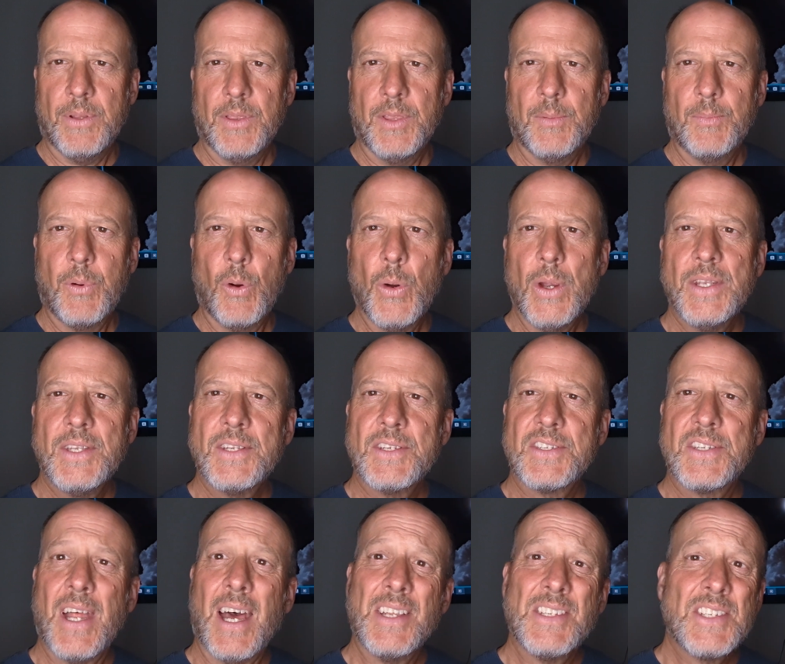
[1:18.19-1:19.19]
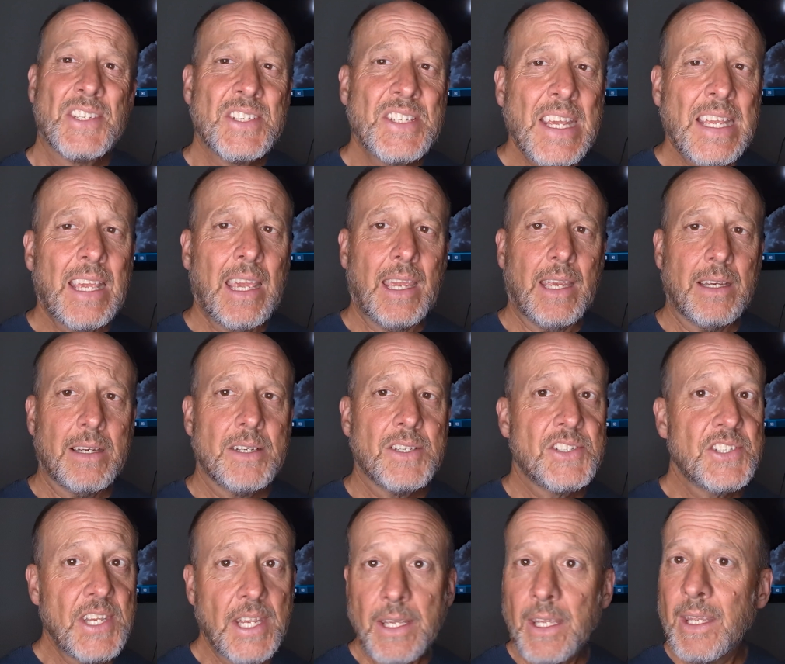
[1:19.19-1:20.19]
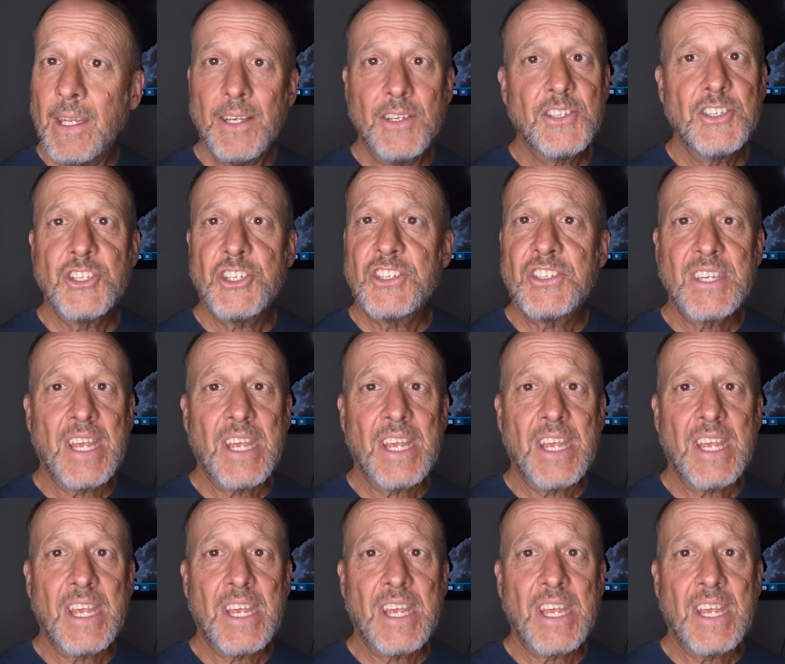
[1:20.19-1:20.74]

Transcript: The point is not singing. Singing is just